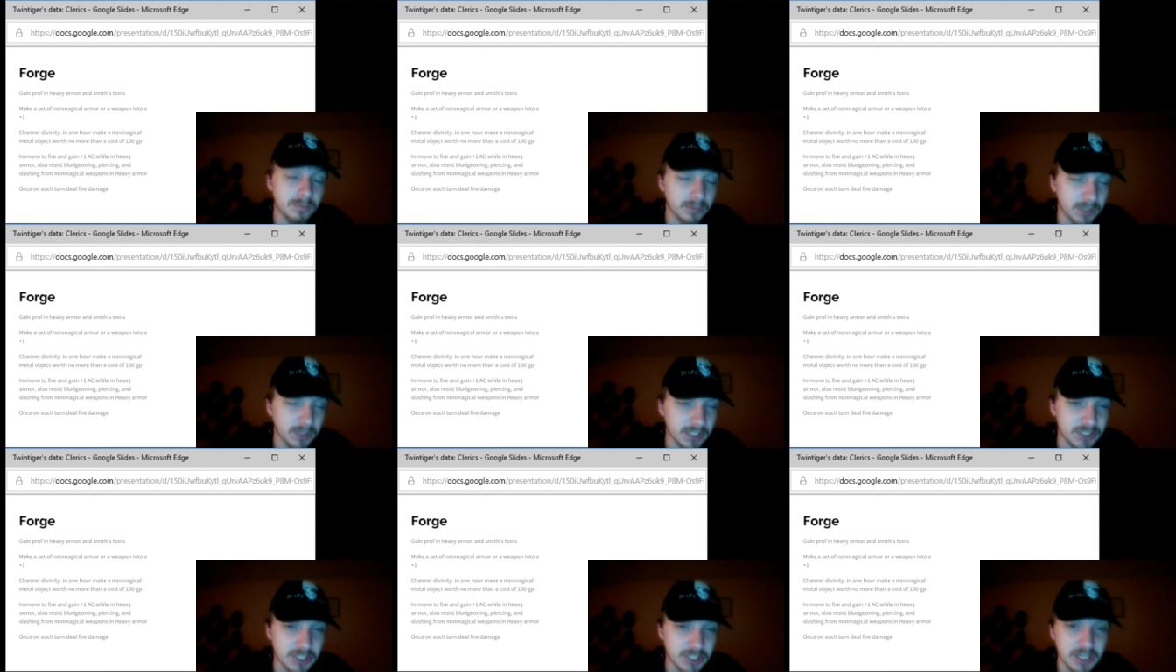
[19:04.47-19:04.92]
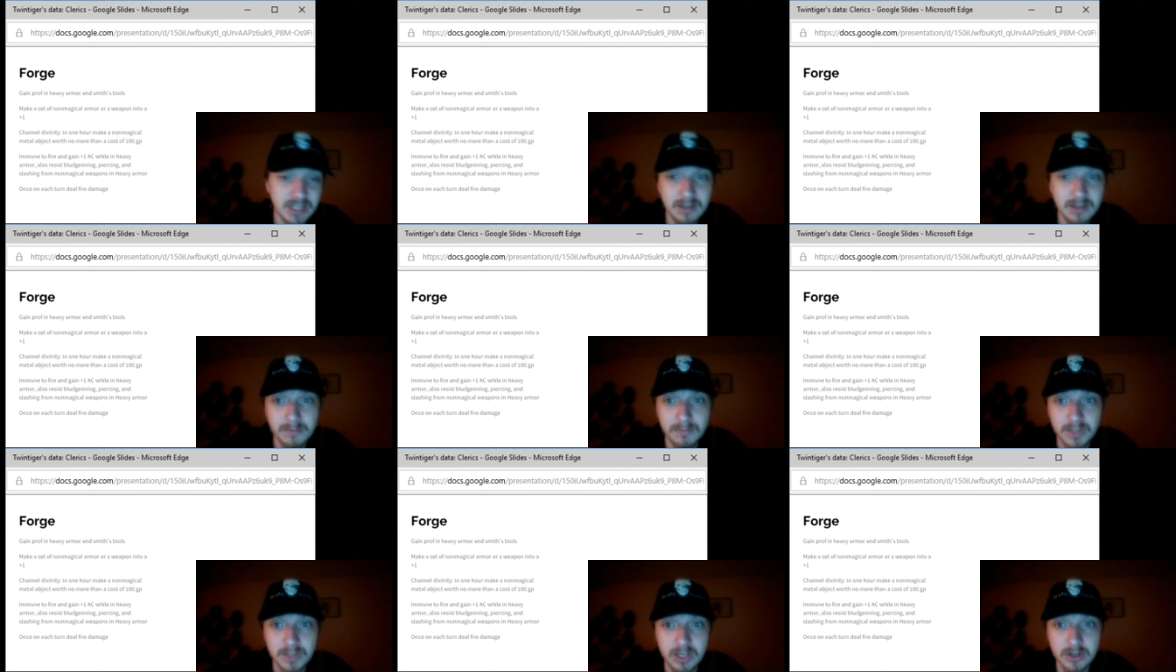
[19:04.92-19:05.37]

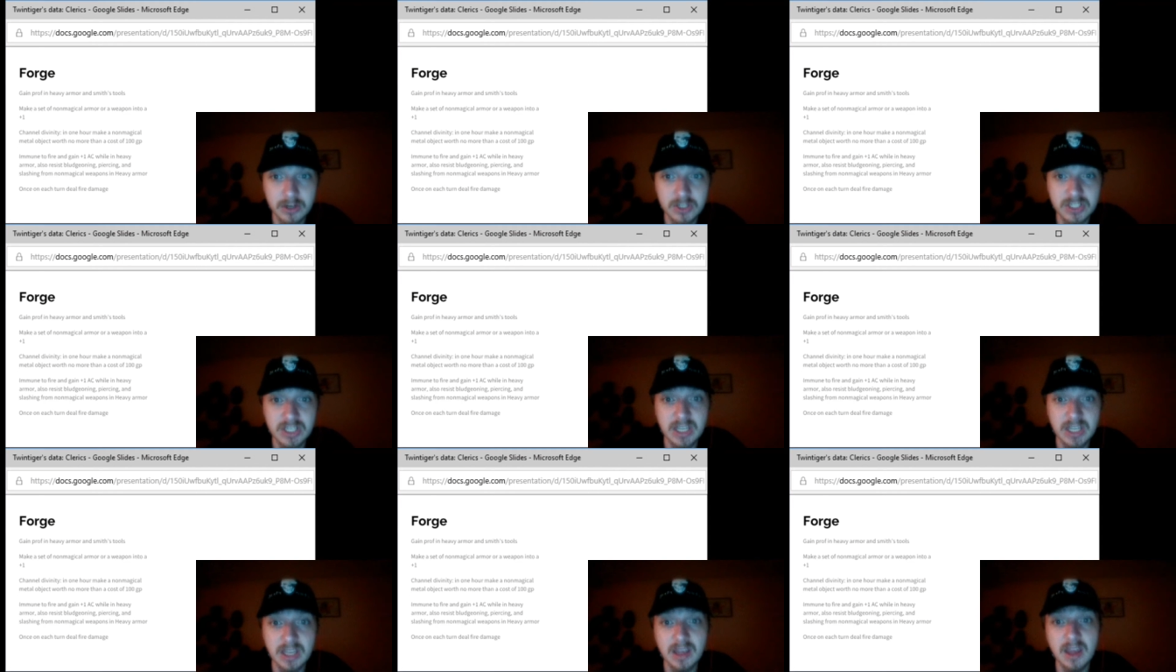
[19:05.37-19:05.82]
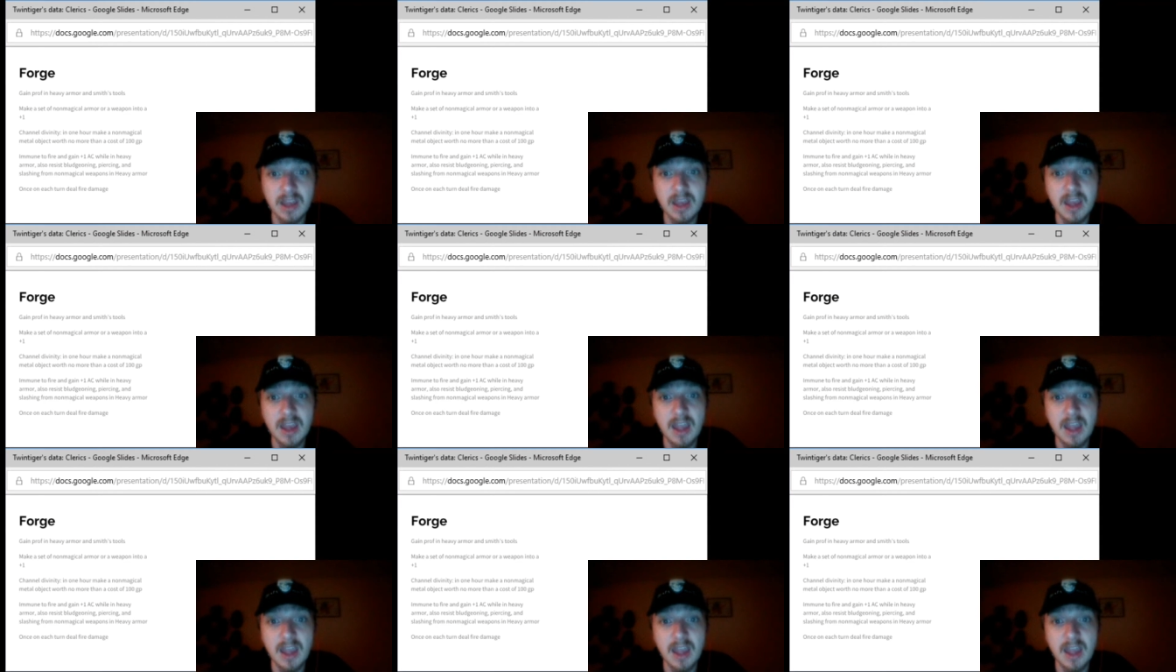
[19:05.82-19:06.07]
bludgeoning, piercing,